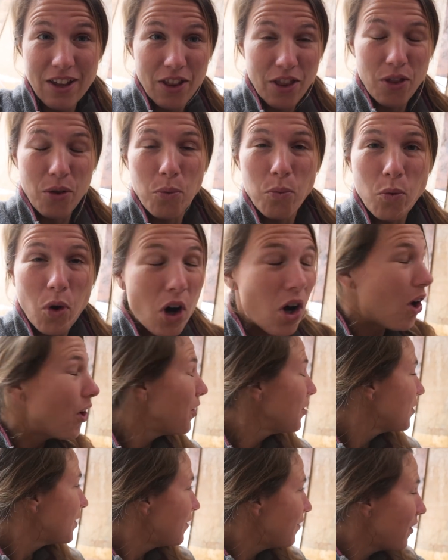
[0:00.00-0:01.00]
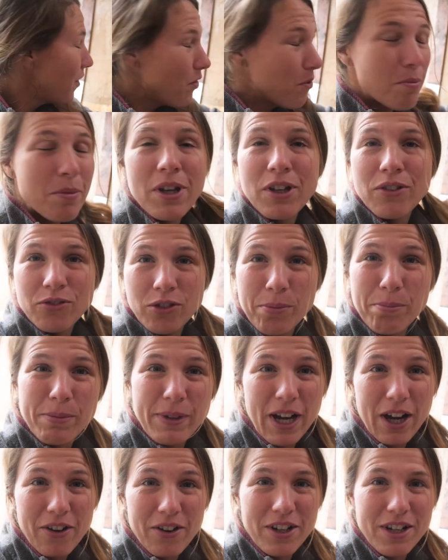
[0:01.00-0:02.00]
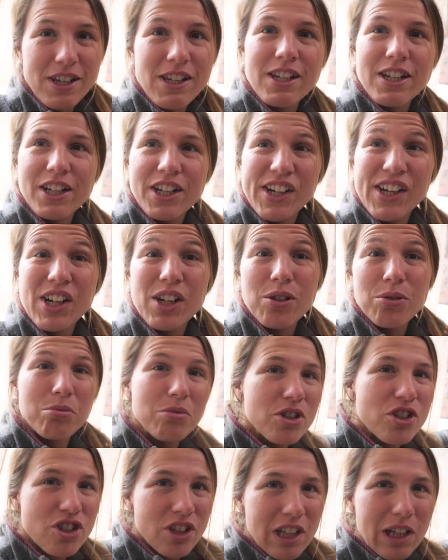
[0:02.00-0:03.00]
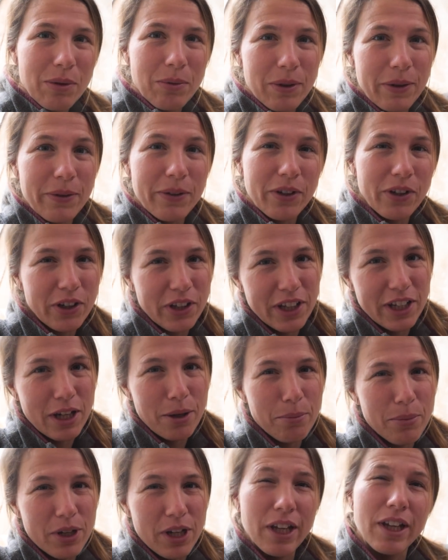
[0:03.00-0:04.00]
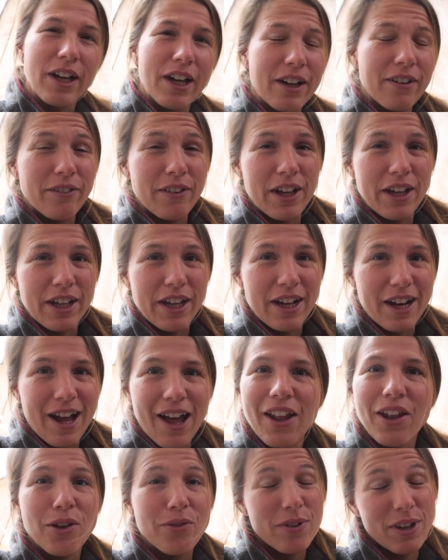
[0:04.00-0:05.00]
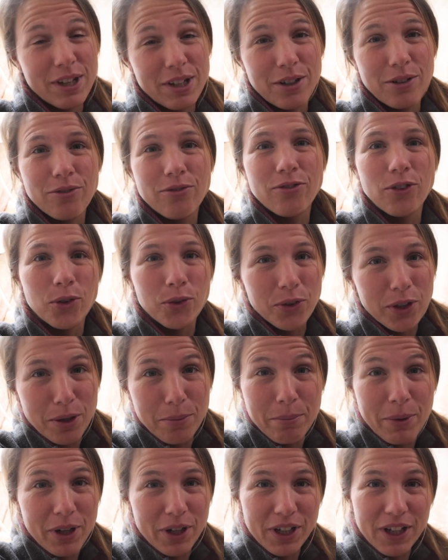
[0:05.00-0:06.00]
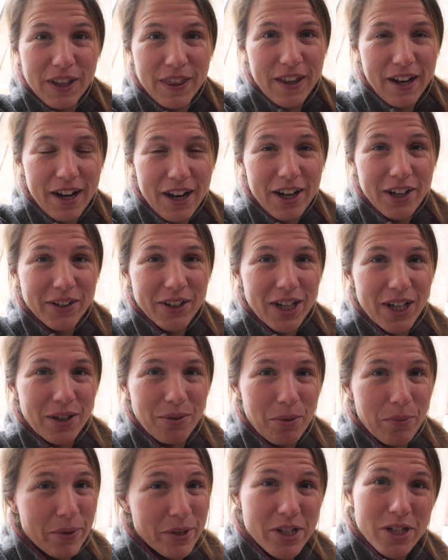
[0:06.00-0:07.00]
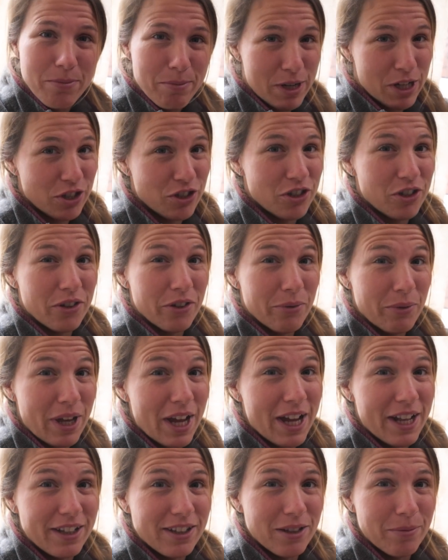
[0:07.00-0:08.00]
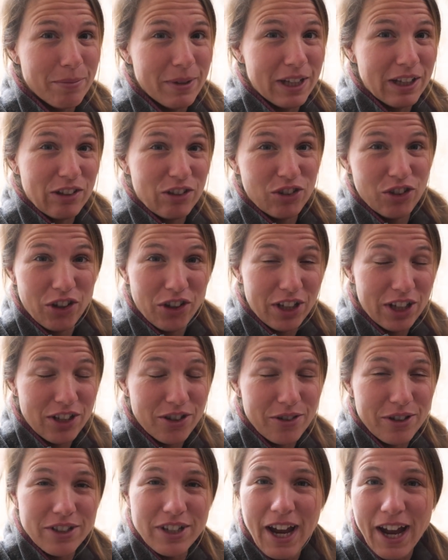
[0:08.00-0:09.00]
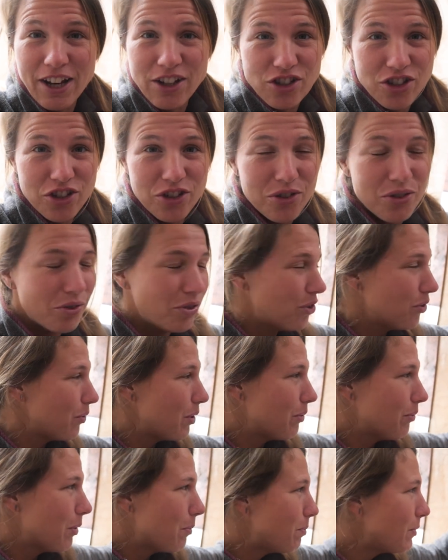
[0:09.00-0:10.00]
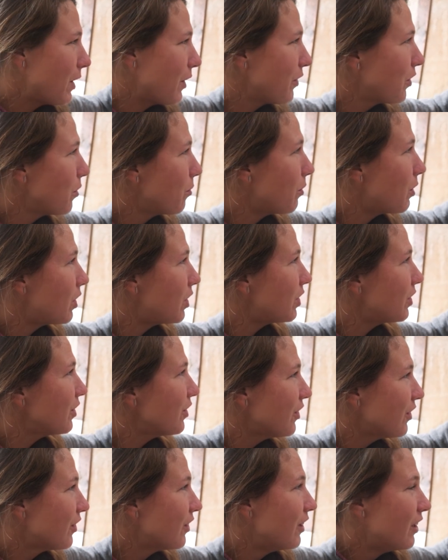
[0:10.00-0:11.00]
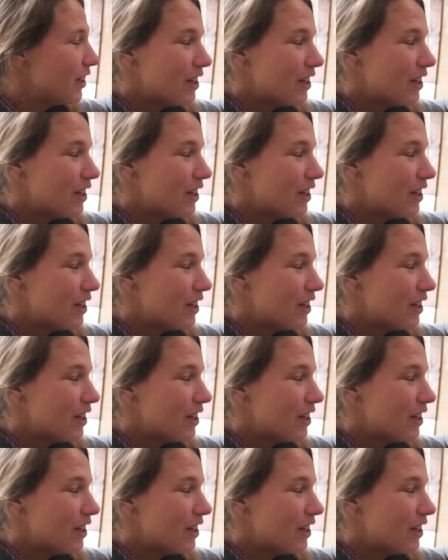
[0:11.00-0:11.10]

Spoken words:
The walls have even been ripped out in here. Originally we were looking at putting kind of like an elevated folding bunk in there, and we wanted to make sure we had something sturdy to attach to, so we ripped out the walls.